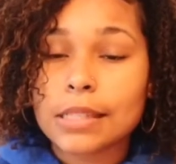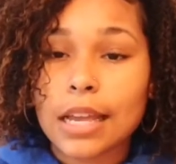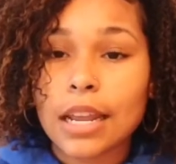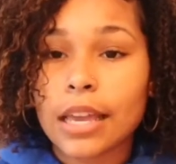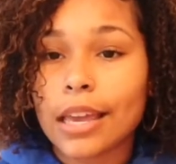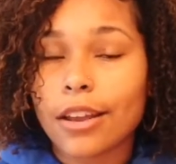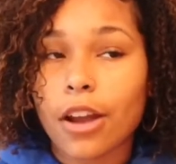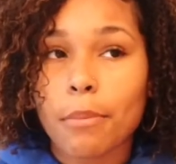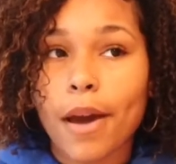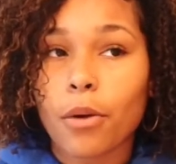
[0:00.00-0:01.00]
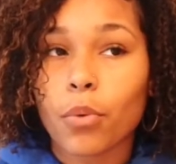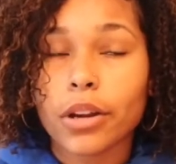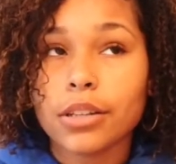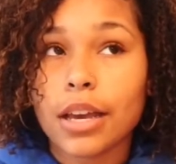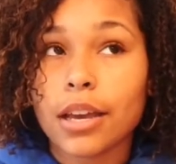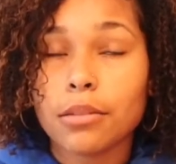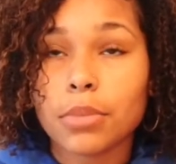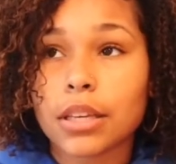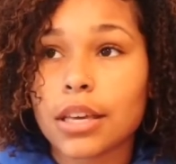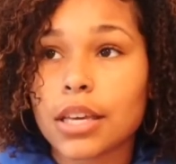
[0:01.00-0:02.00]
studying, getting all my work done
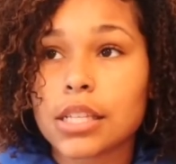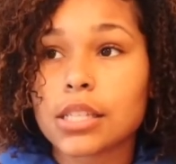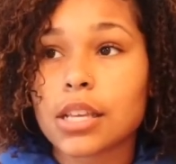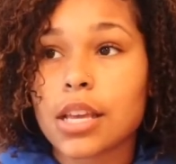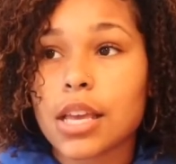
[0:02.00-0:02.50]
because